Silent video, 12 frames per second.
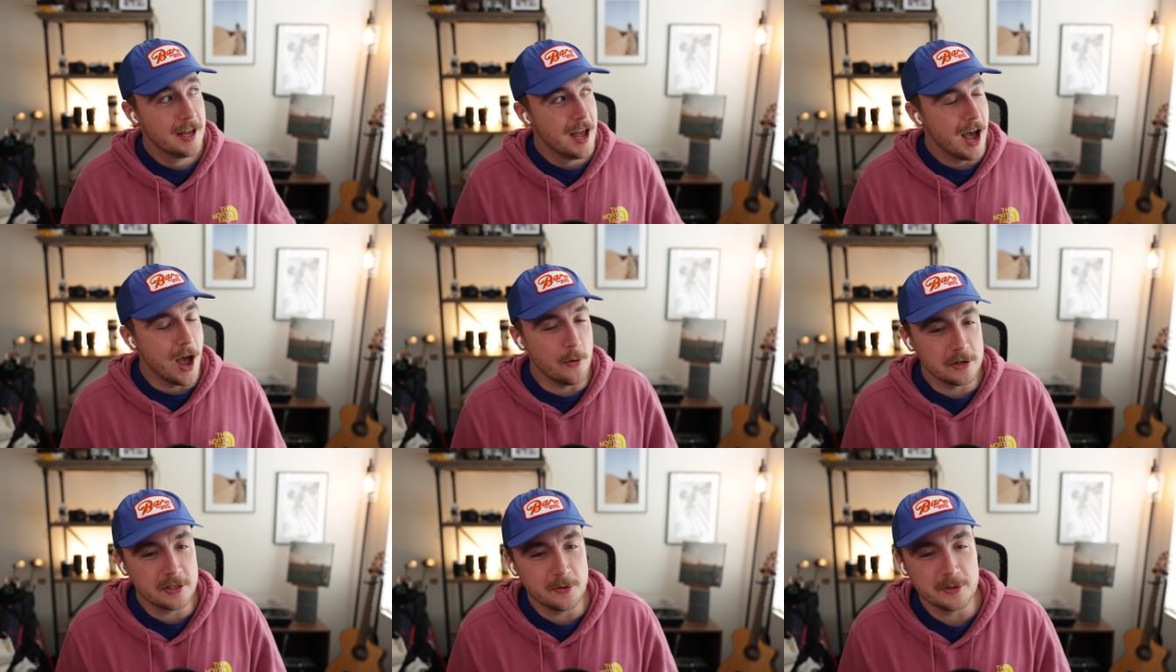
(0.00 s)
I wish
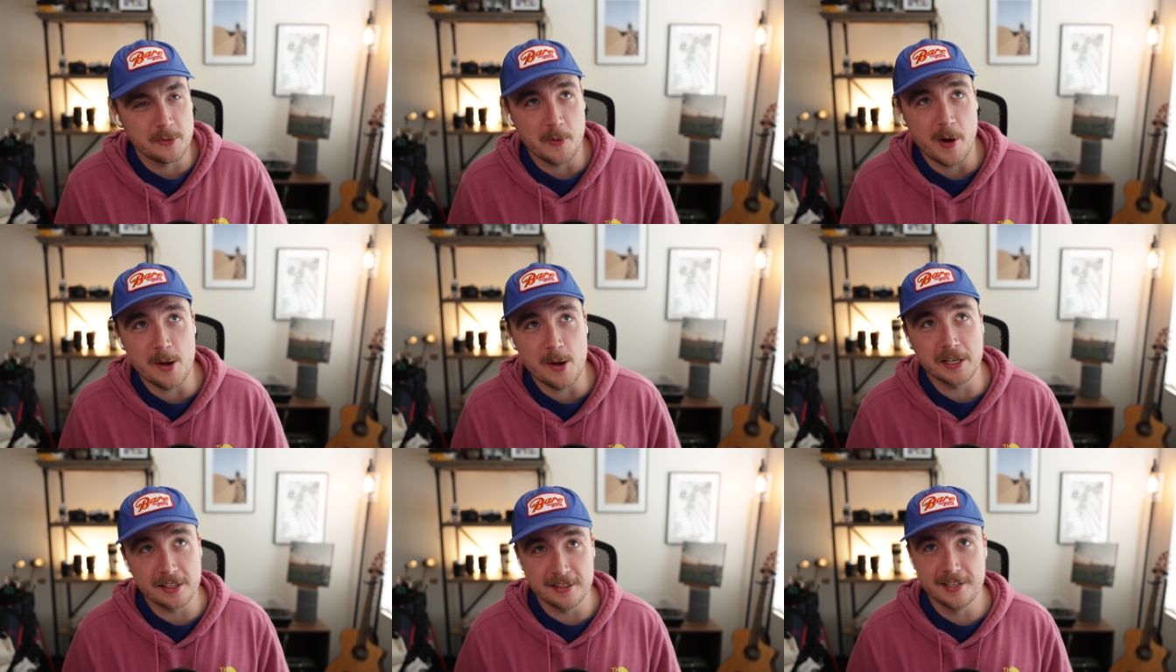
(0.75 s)
there was a way we
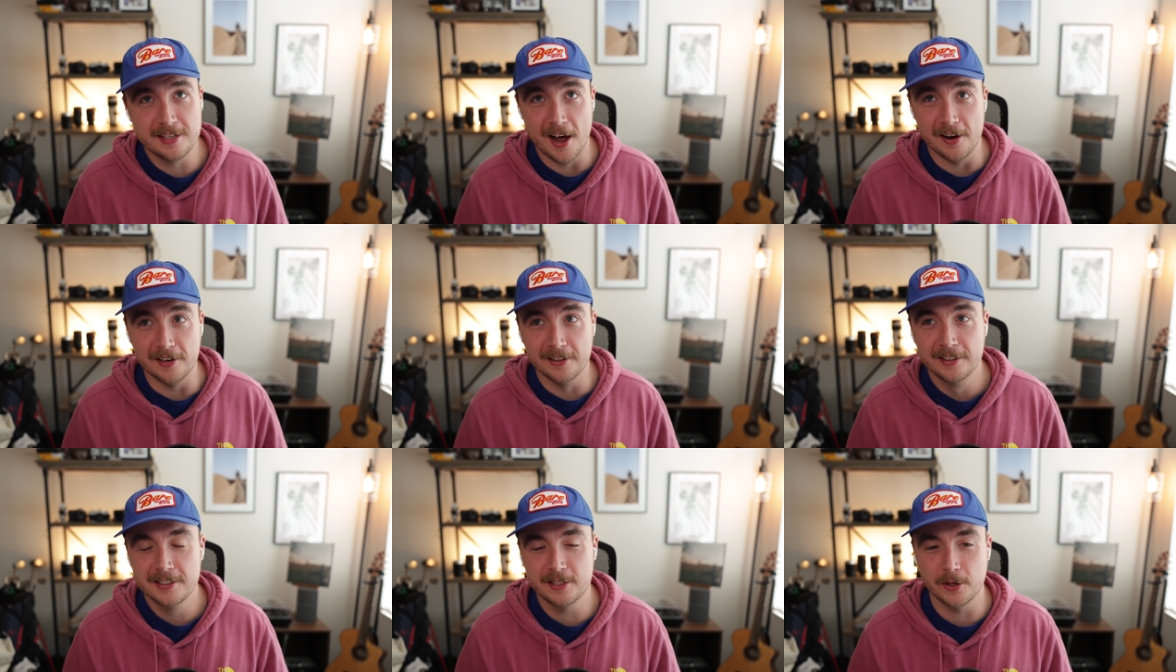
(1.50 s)
could tell.
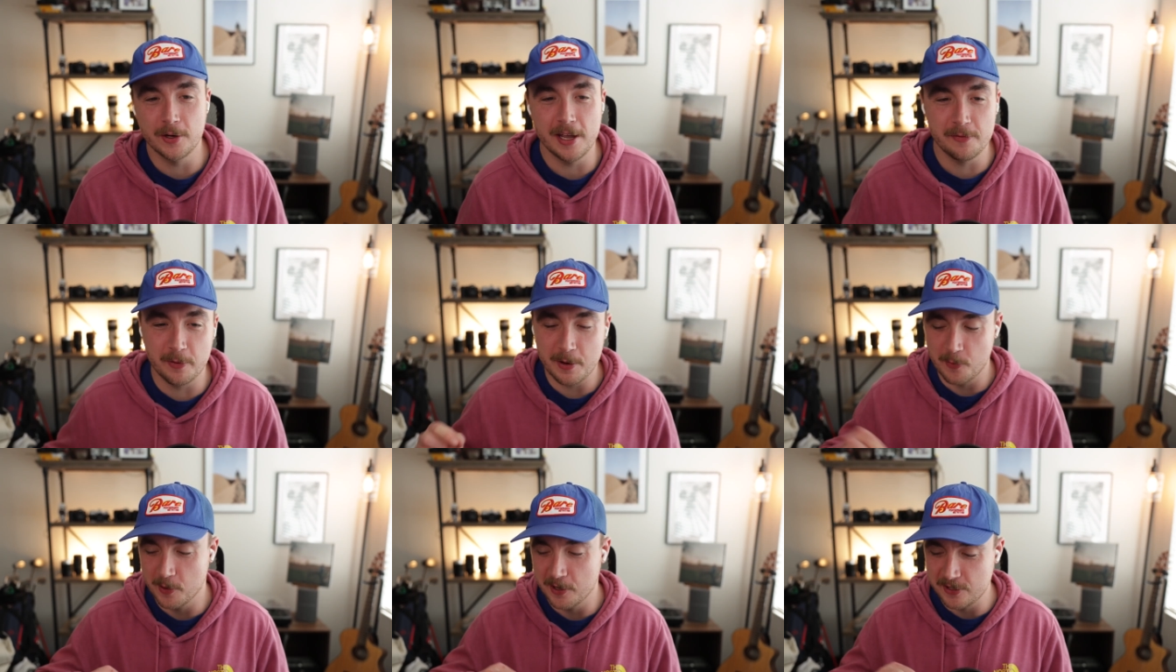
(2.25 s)
So if we
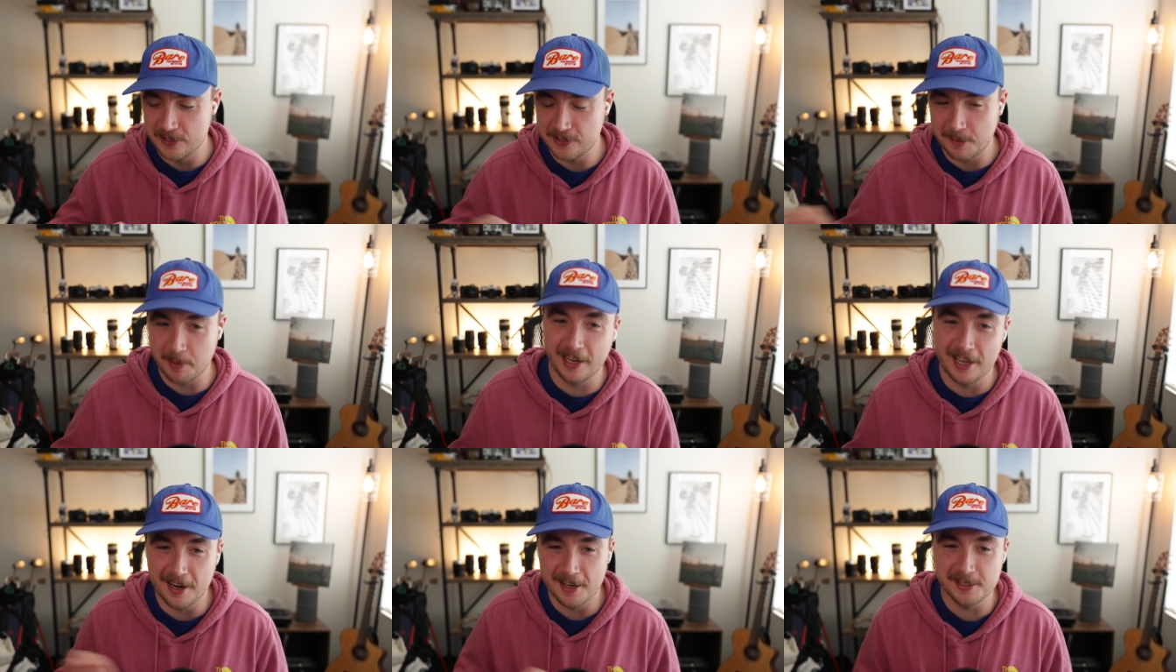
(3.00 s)
were just zipping it
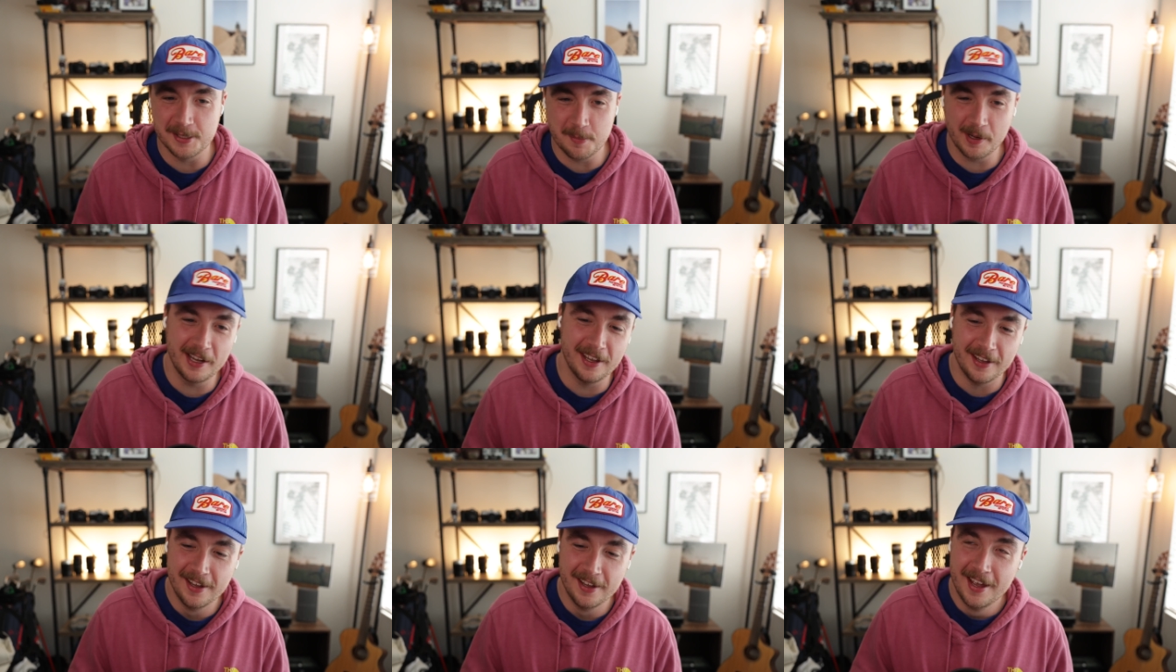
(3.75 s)
and unzipping it,
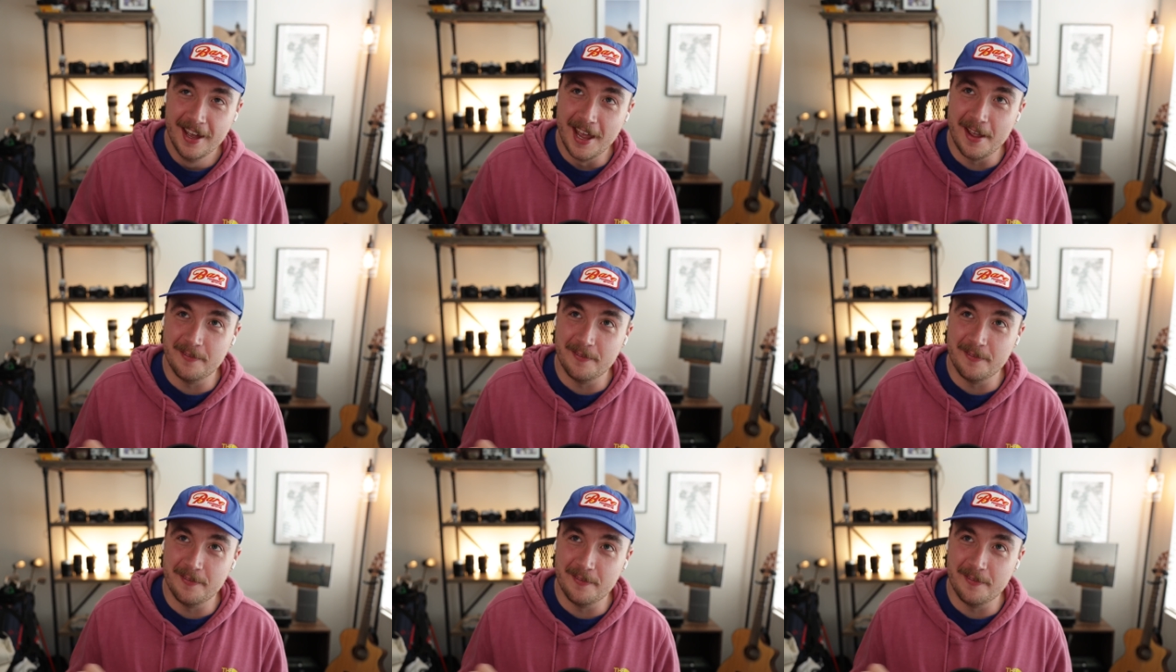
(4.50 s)
if